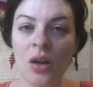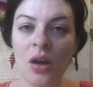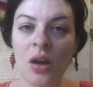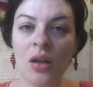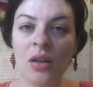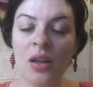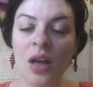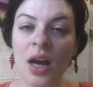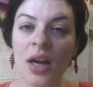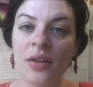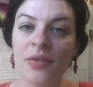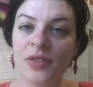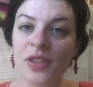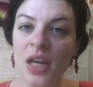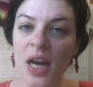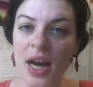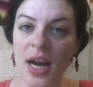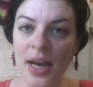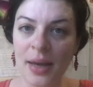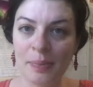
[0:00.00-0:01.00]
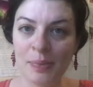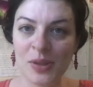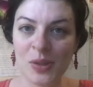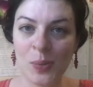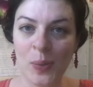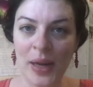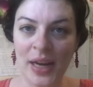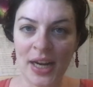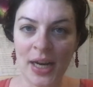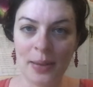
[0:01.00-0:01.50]
A lot of times
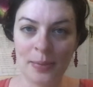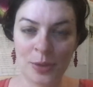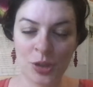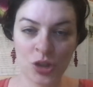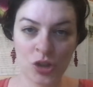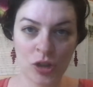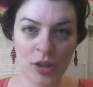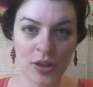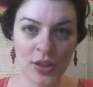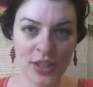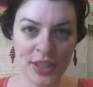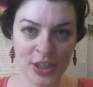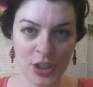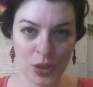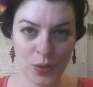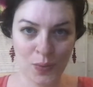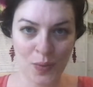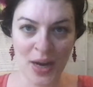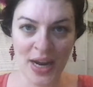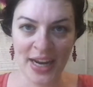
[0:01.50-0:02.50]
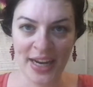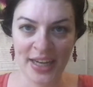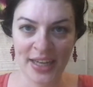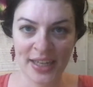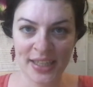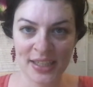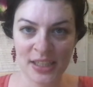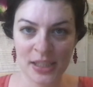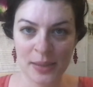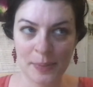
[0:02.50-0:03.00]
when I'm struggling to write,
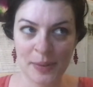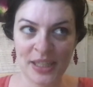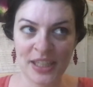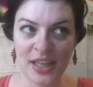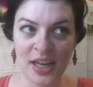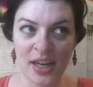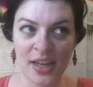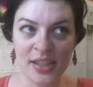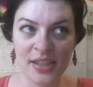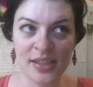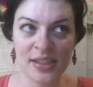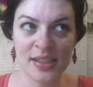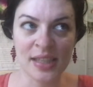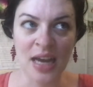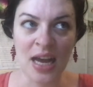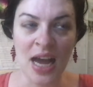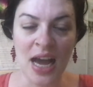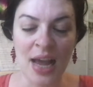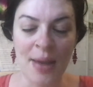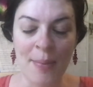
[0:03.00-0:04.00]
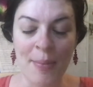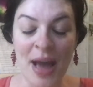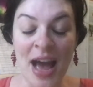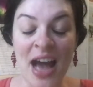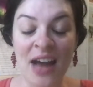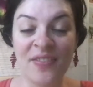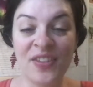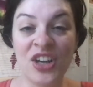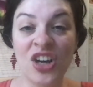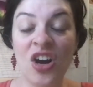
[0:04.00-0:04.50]
it's because I'm
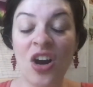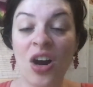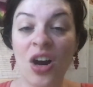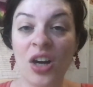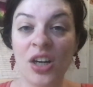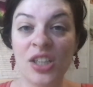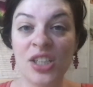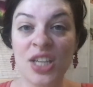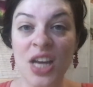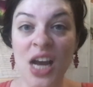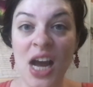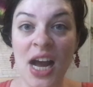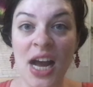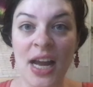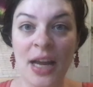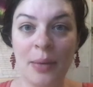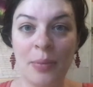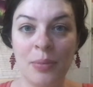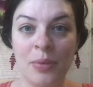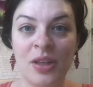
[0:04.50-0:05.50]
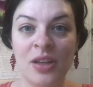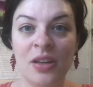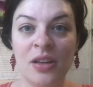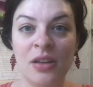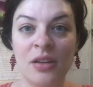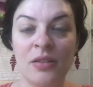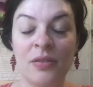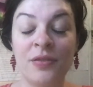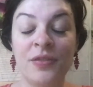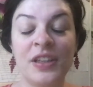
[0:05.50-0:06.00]
having a hard time
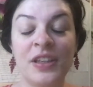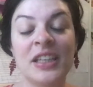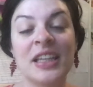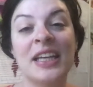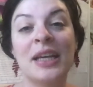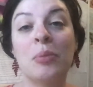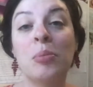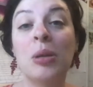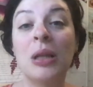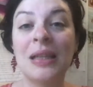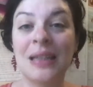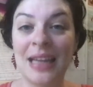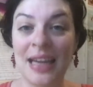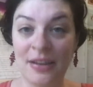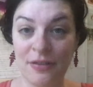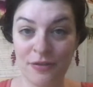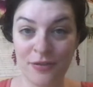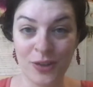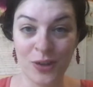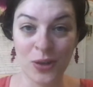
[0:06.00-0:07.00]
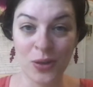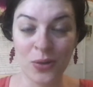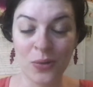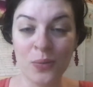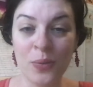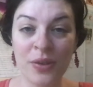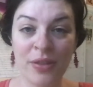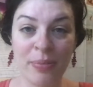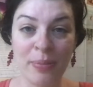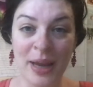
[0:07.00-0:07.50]
feeling playful
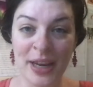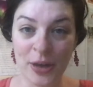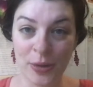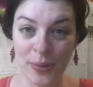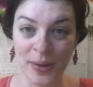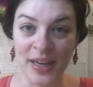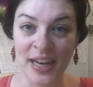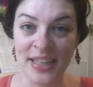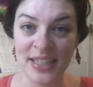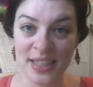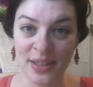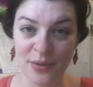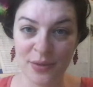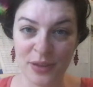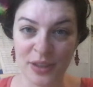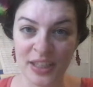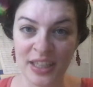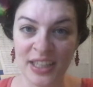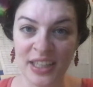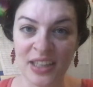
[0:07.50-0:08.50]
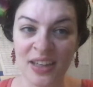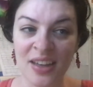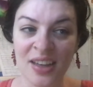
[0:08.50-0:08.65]
with my creativity.